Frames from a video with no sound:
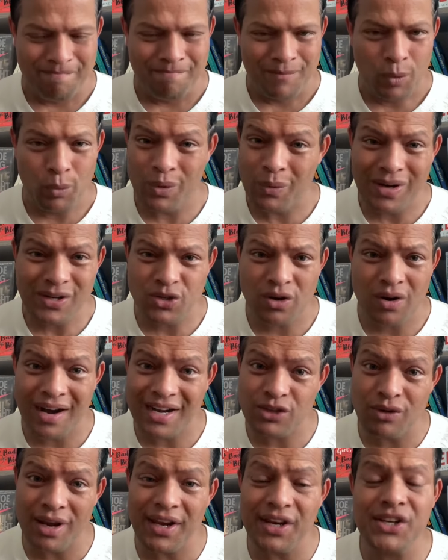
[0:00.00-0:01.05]
we want to
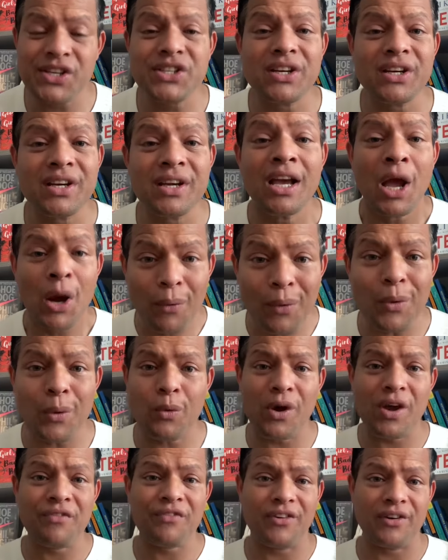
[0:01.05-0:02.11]
congratulate
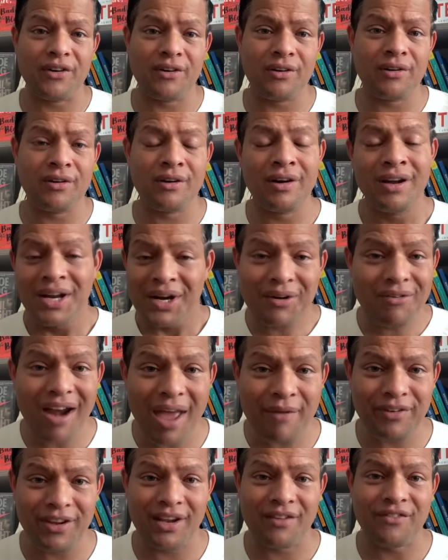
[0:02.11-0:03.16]
Uruguay for
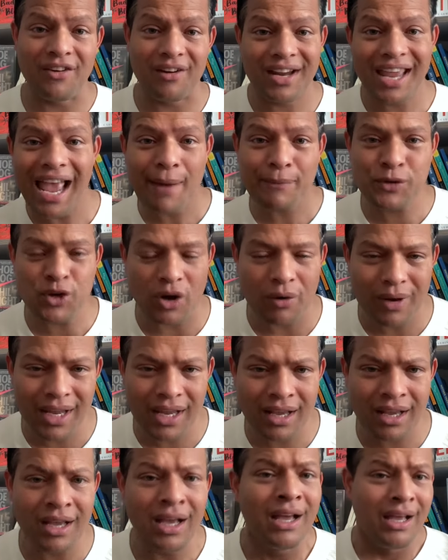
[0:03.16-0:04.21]

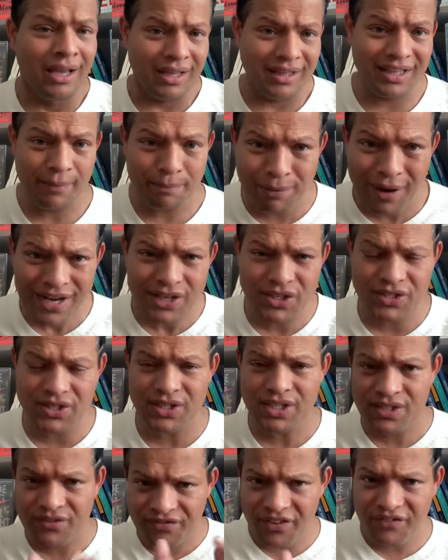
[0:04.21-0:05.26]
capturing the
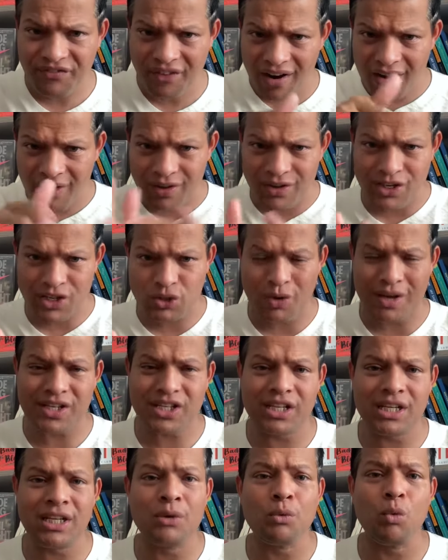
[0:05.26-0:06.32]
prestigious FIFA Under
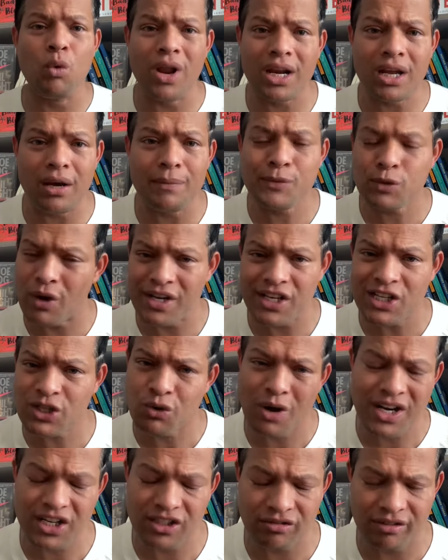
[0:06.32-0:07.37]
20 World Cup
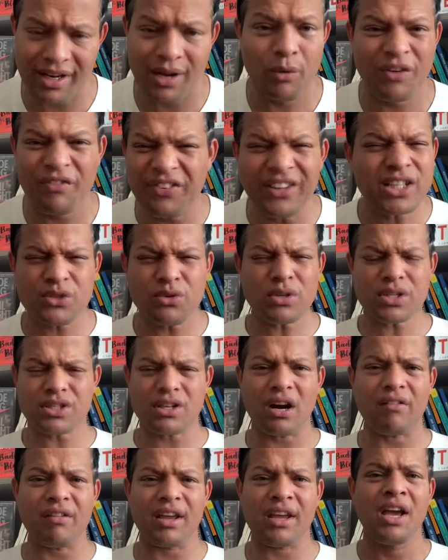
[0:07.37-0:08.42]
2023. We feel so
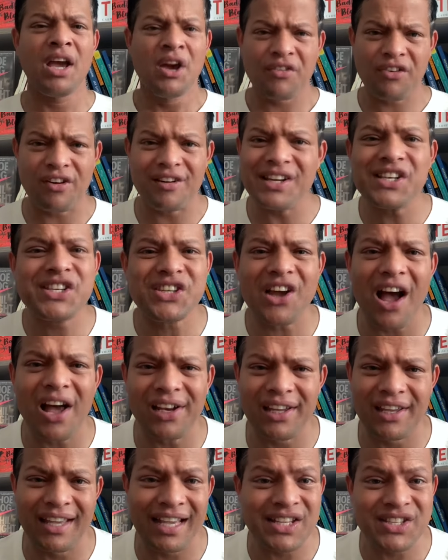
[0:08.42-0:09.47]
sorry for
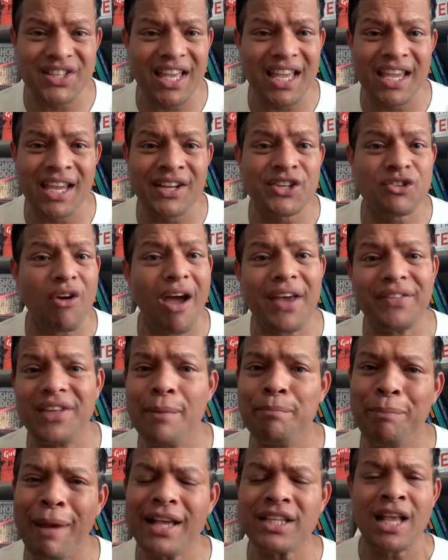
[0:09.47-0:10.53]
Italy as they tried
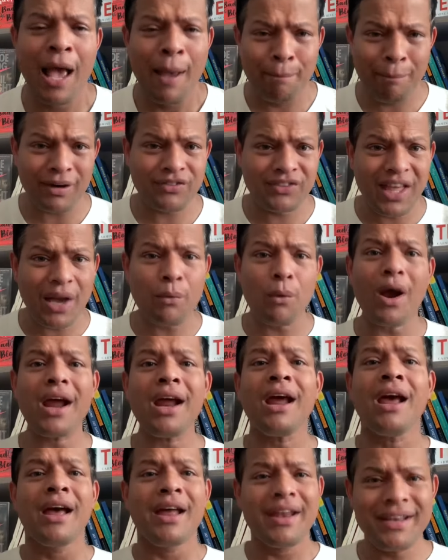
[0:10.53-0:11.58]
their best, but they were
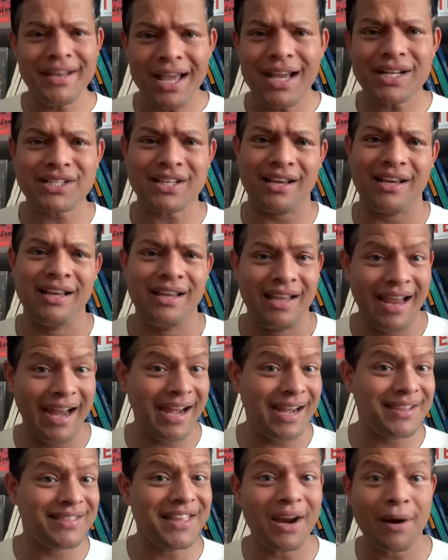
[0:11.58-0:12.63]
not
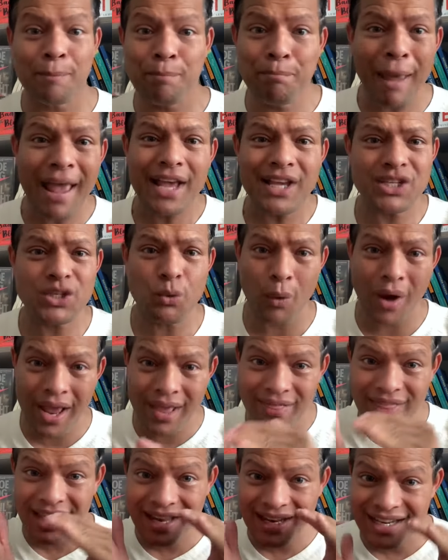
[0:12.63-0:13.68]
at their best when
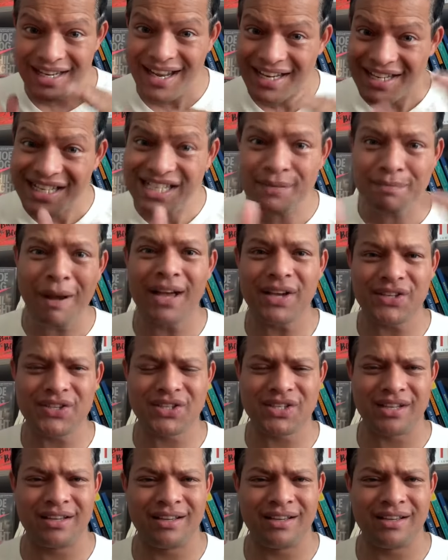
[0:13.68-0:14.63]
they needed it most.